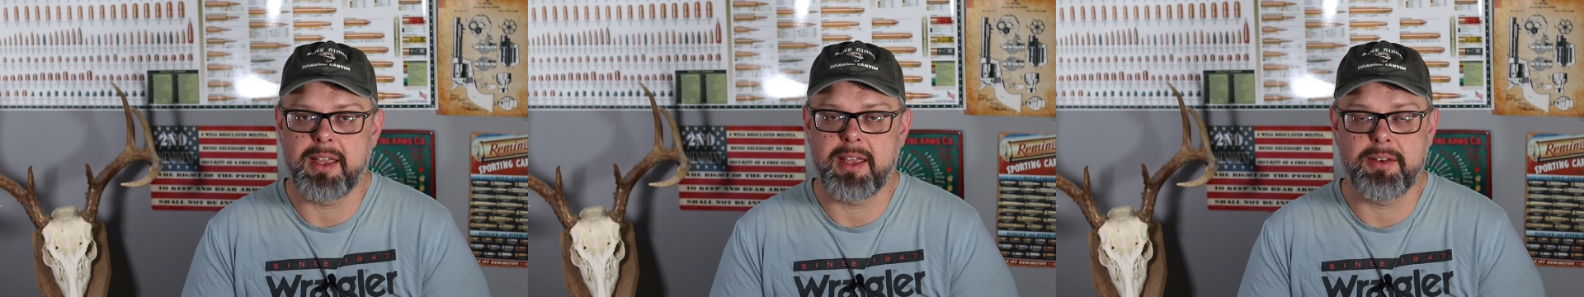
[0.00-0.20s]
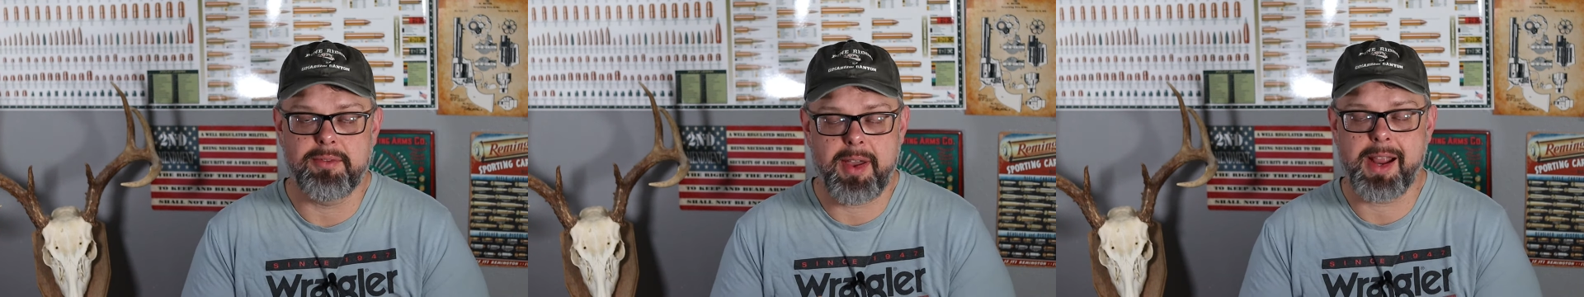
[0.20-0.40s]

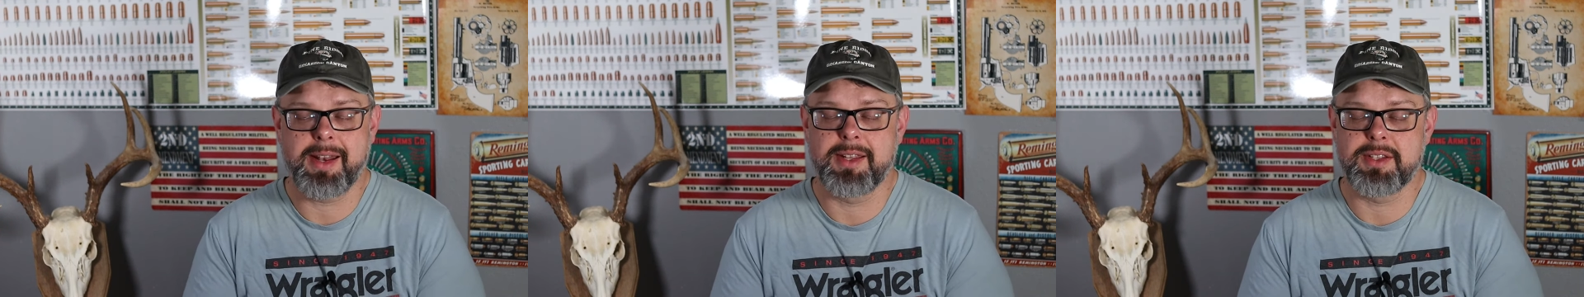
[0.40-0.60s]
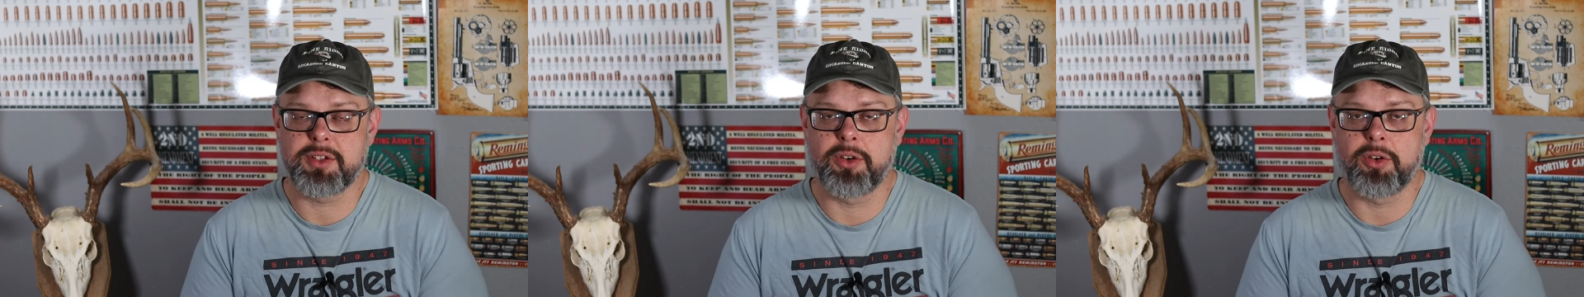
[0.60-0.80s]
In
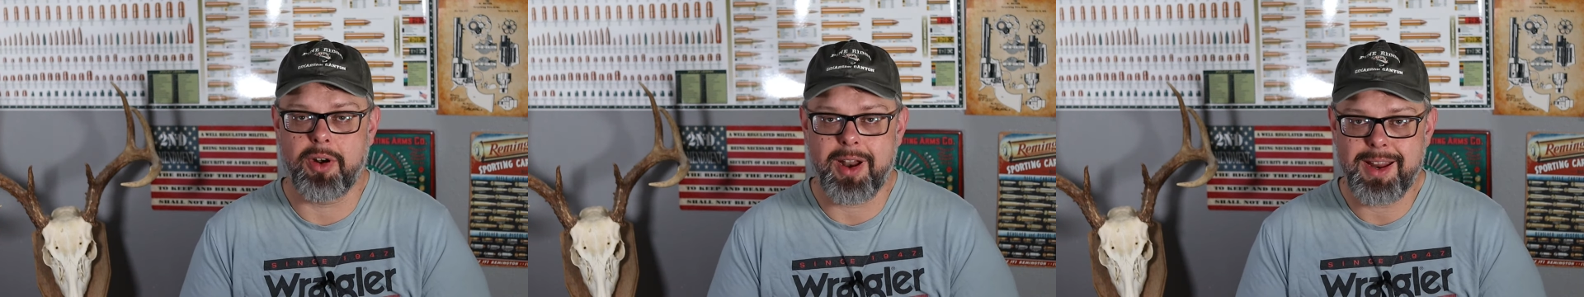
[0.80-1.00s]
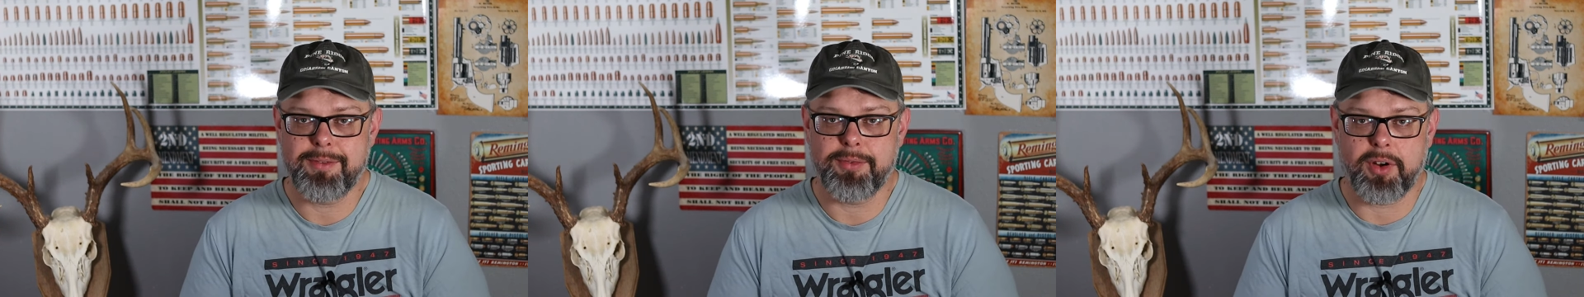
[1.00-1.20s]
fact, it's
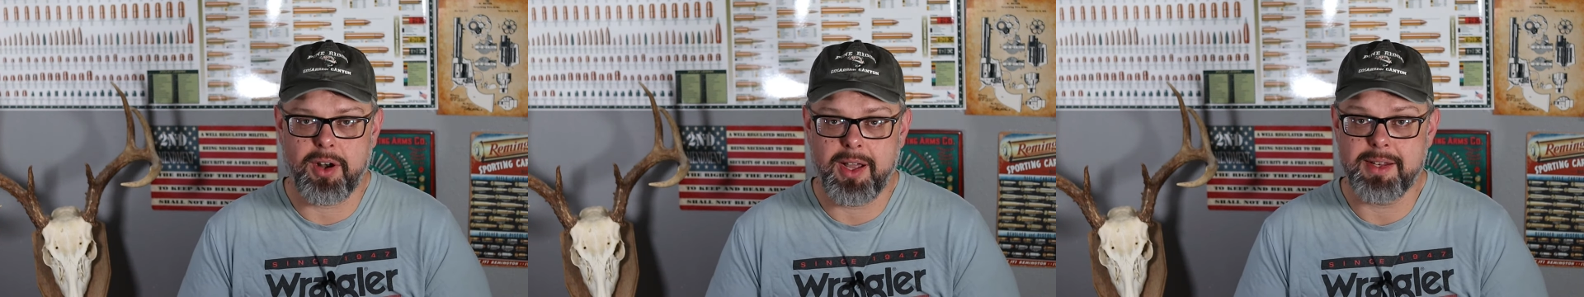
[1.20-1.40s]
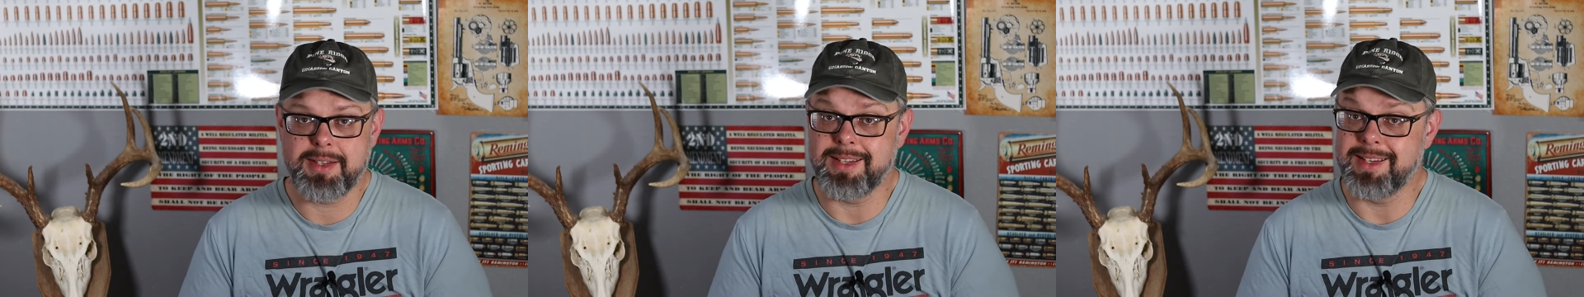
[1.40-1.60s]
great
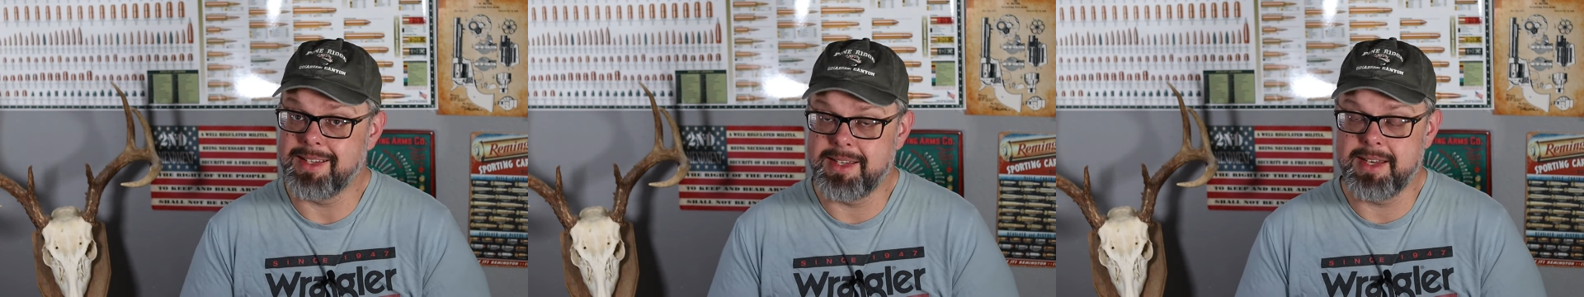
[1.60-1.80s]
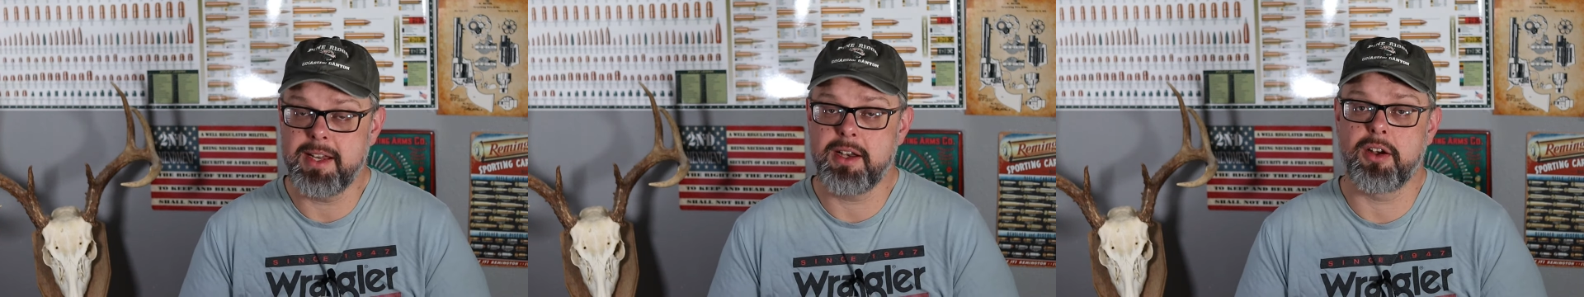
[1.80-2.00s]
for
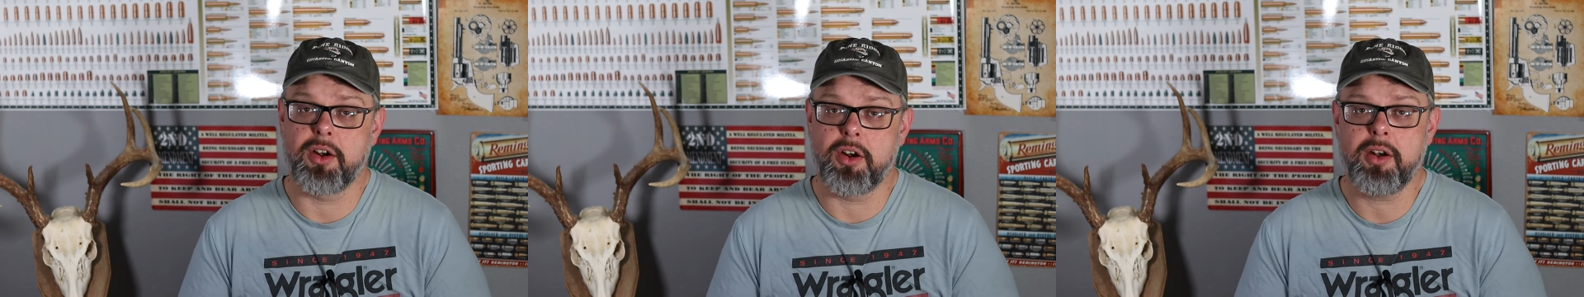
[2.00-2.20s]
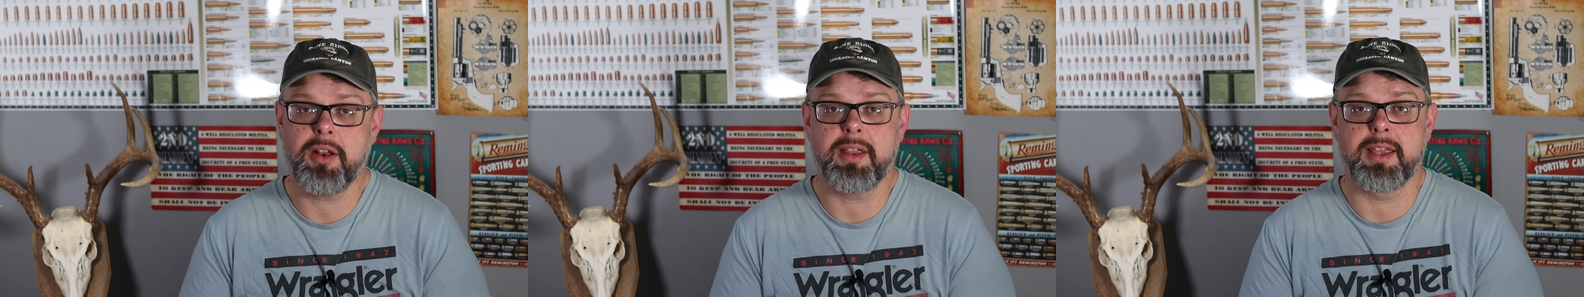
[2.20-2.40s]
hunting
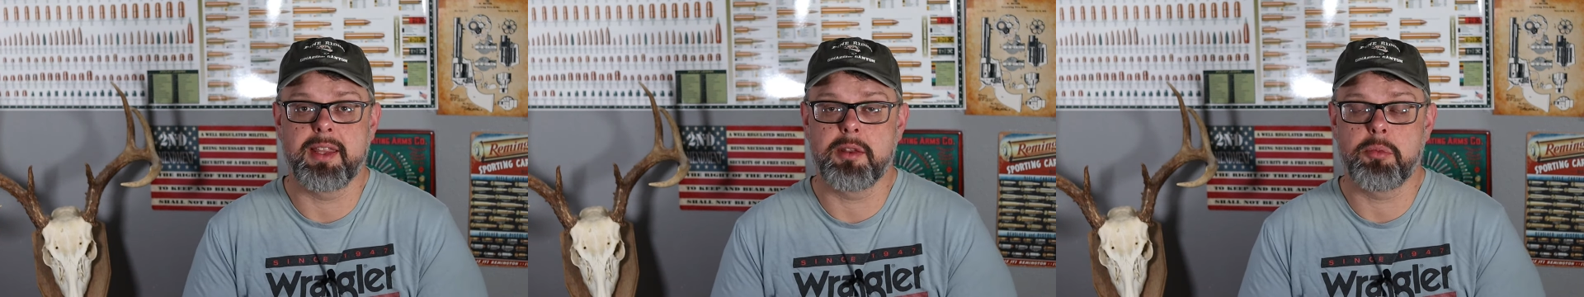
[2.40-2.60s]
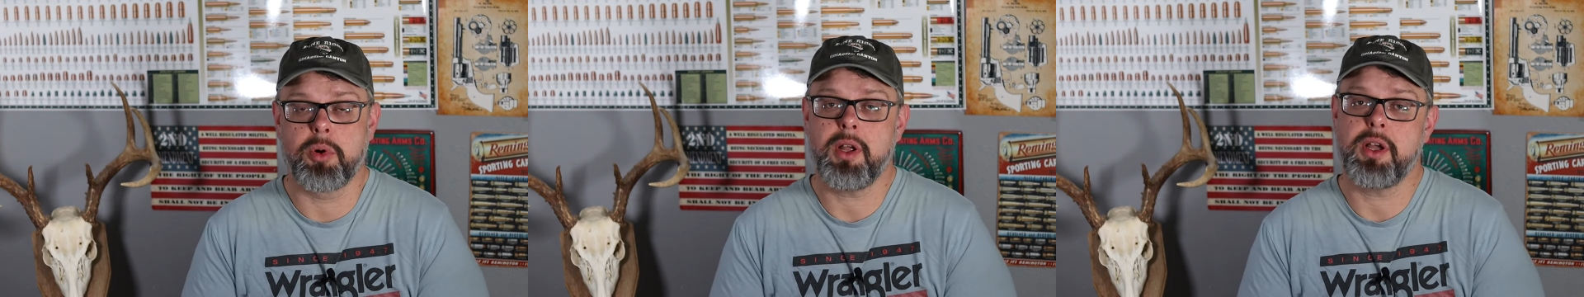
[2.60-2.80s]
deer
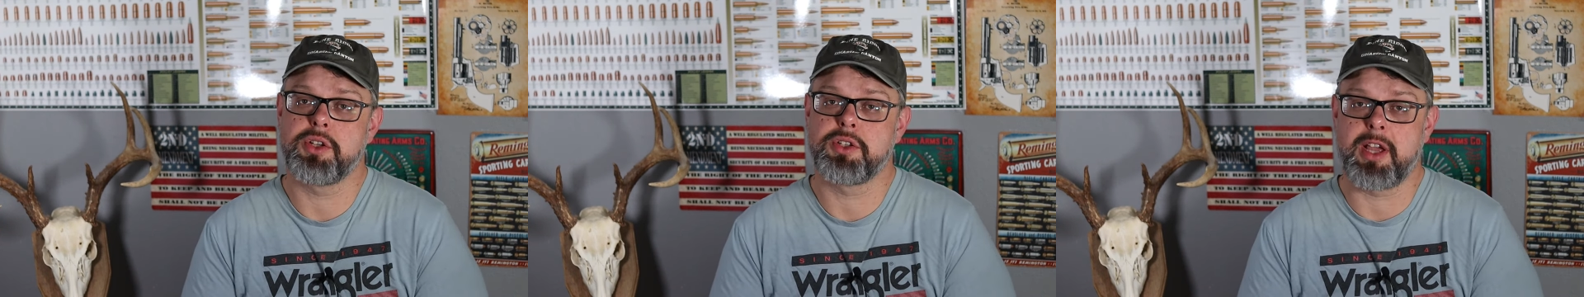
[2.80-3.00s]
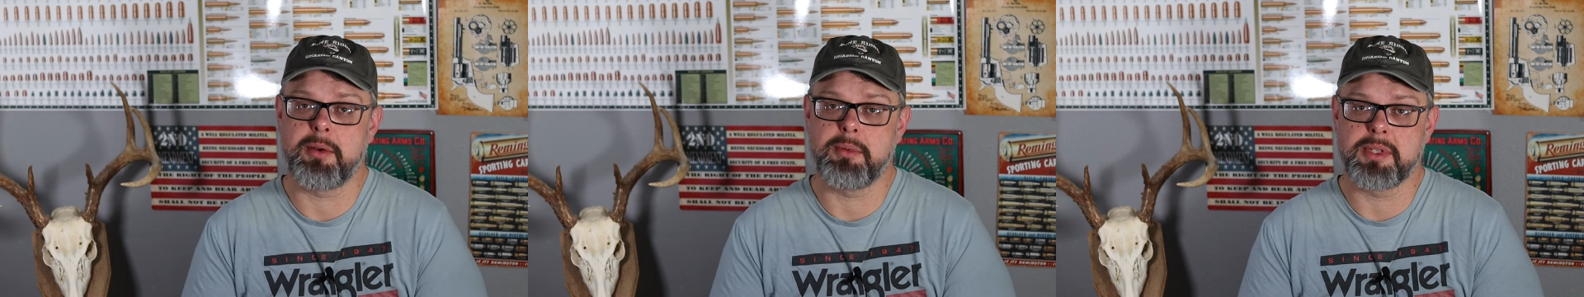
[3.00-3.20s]
in the
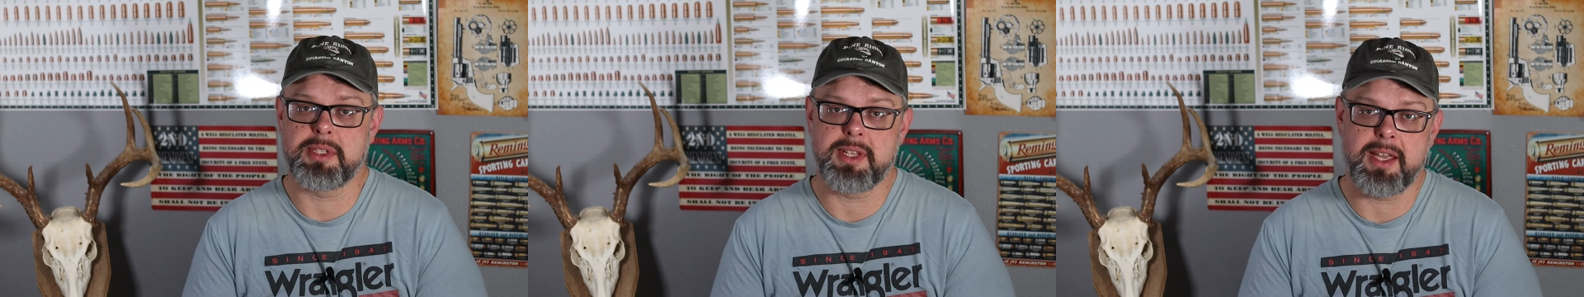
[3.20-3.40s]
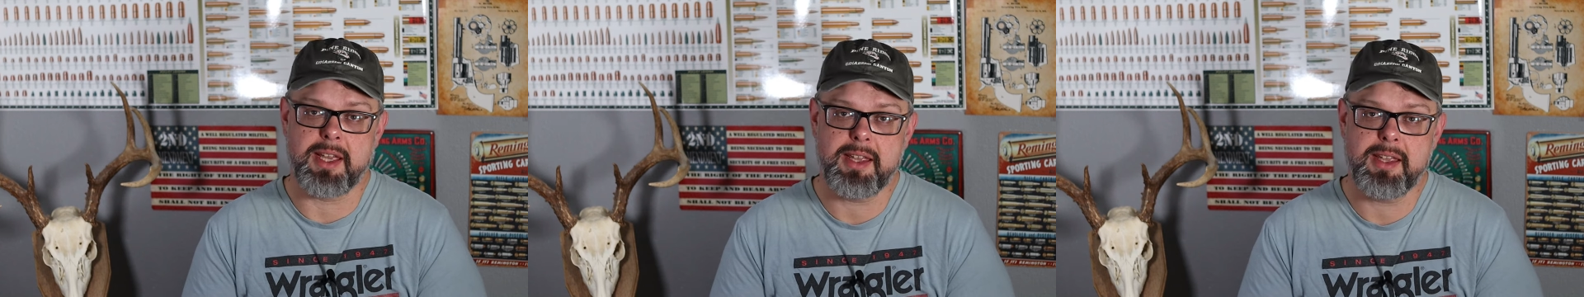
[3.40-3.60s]
brush, I would
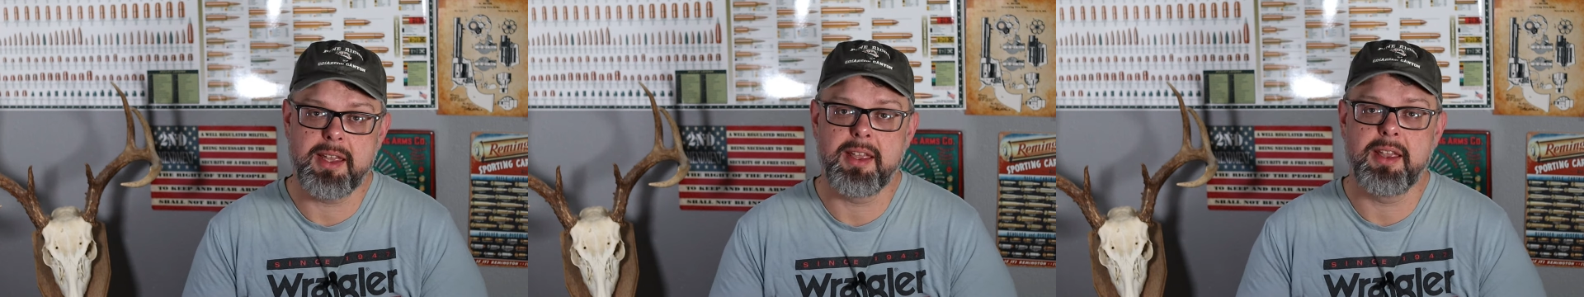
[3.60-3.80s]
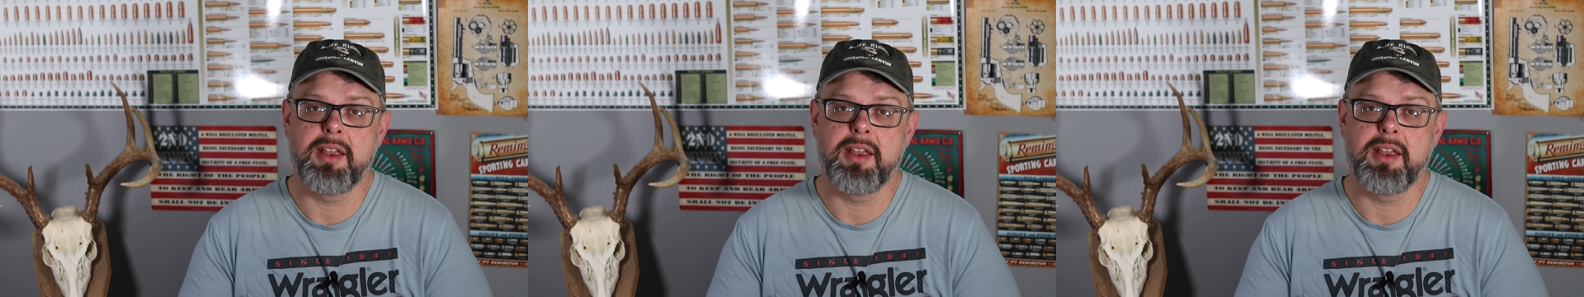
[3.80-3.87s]
say,